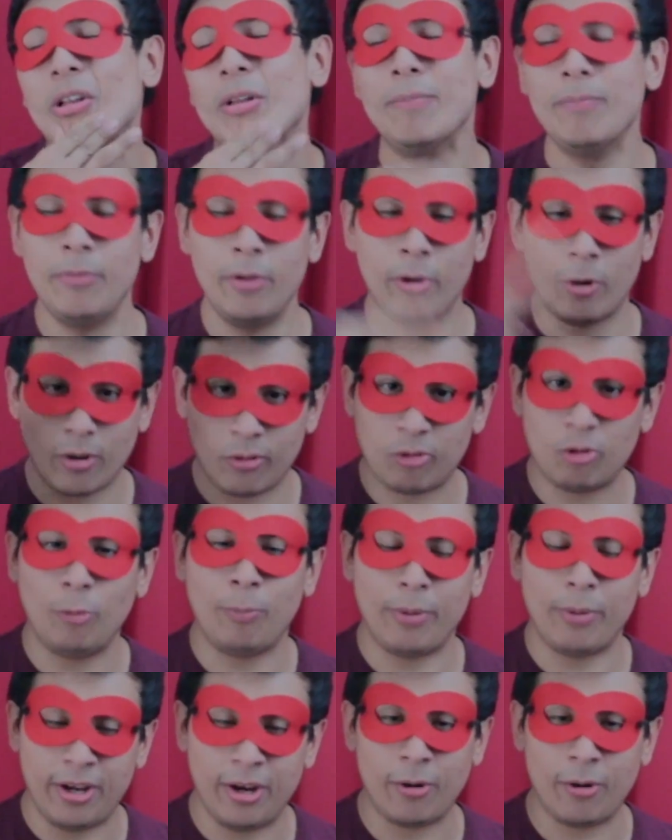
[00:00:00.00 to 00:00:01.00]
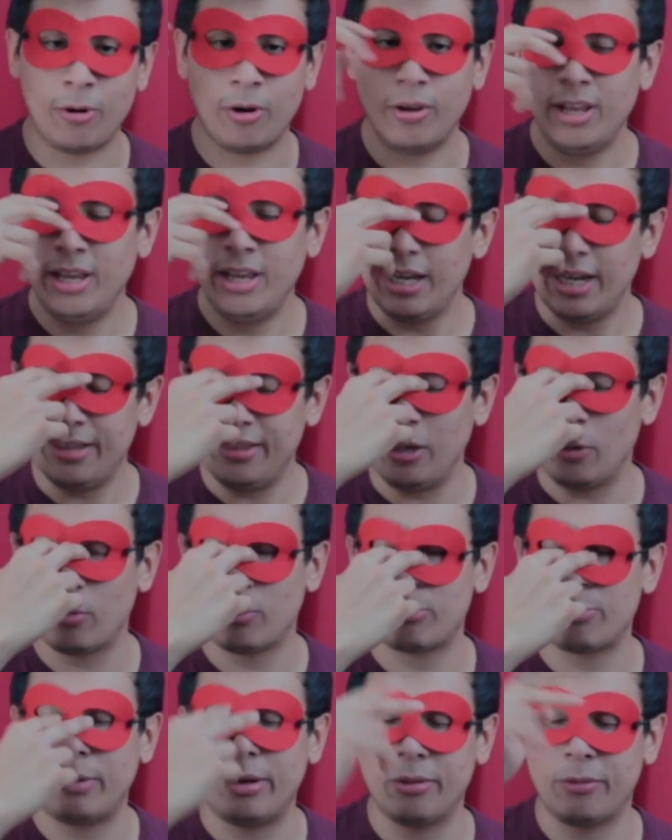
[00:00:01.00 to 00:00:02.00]
They're all superhero, and they were
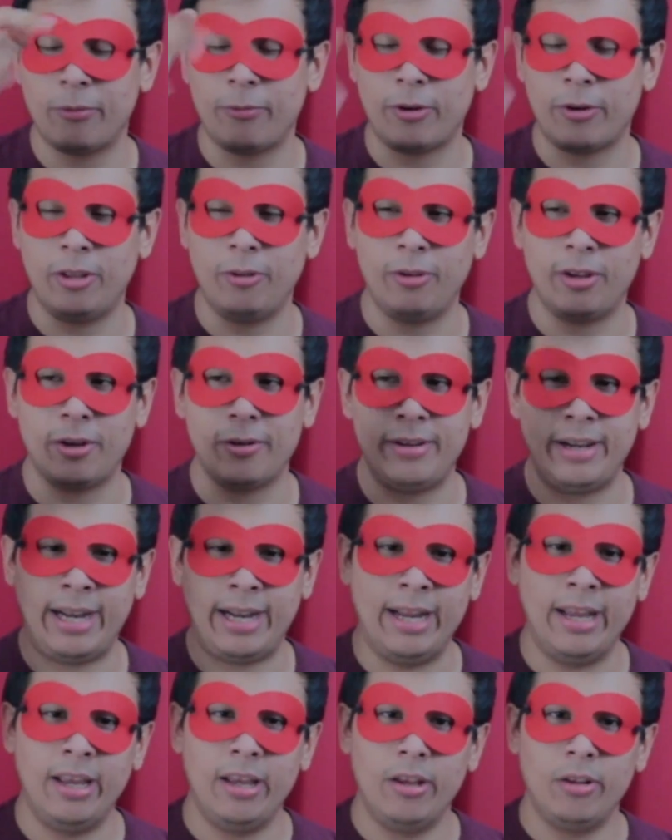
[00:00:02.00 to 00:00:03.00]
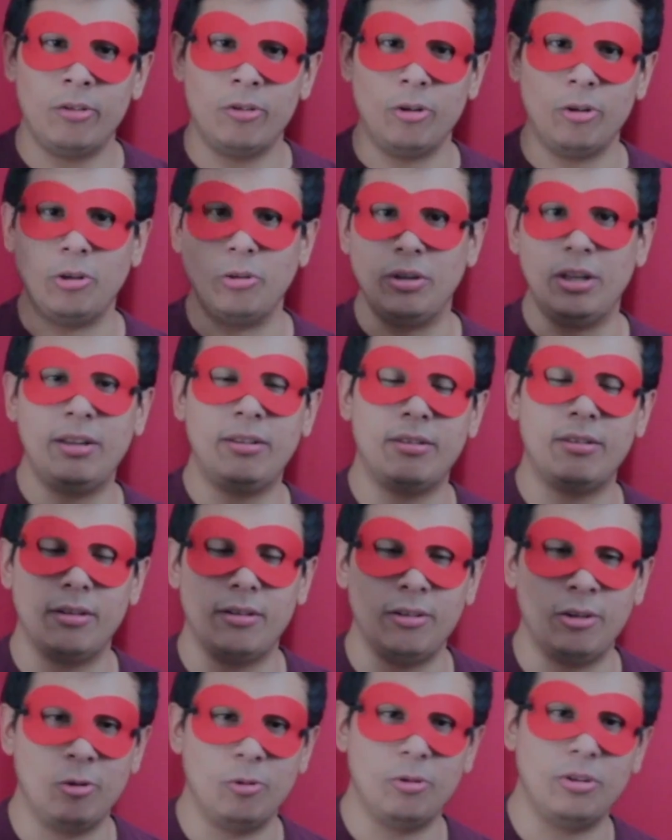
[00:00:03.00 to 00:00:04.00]
responsible for killing your dad. So you
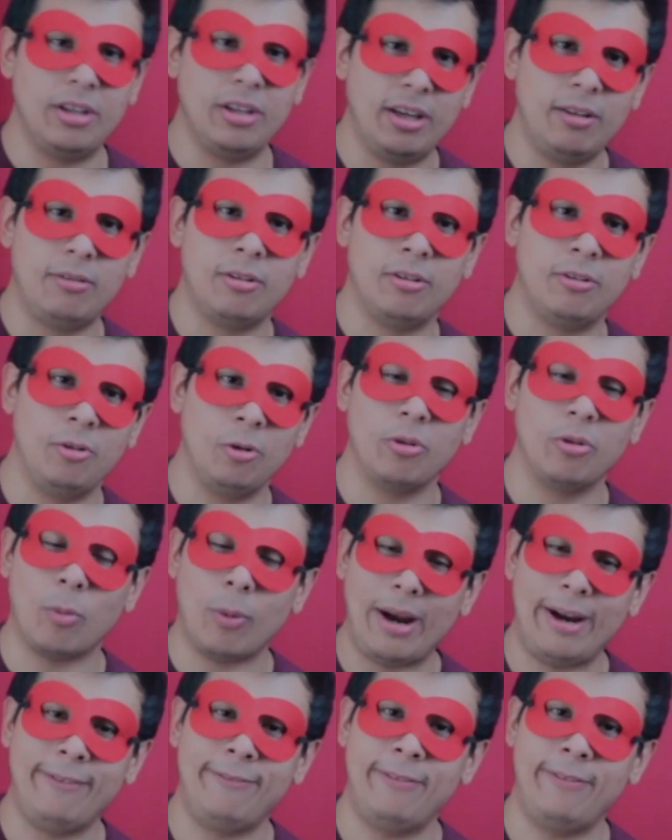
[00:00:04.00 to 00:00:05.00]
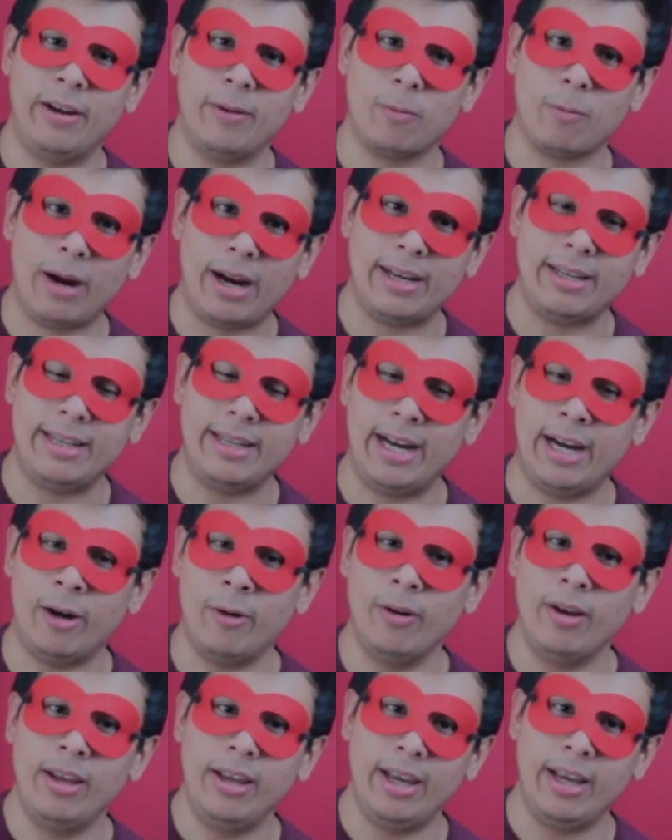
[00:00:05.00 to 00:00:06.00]
need to do the right thing right
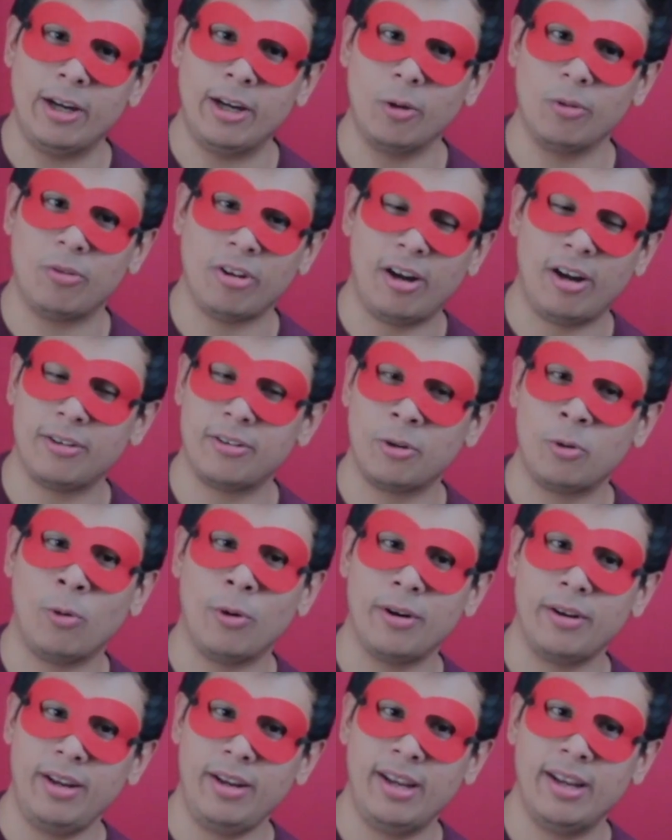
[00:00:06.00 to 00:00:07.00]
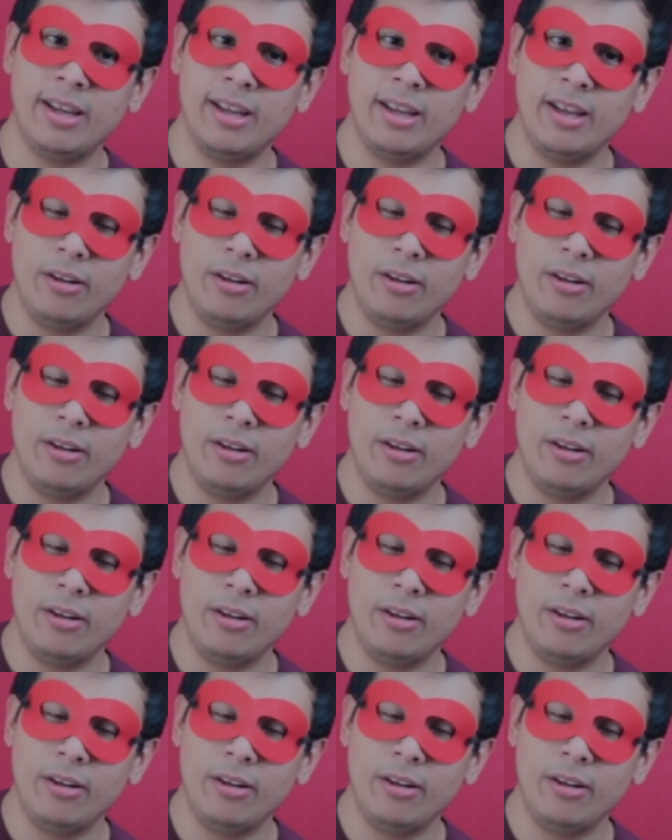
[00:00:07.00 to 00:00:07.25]
now and go talk to Courtney.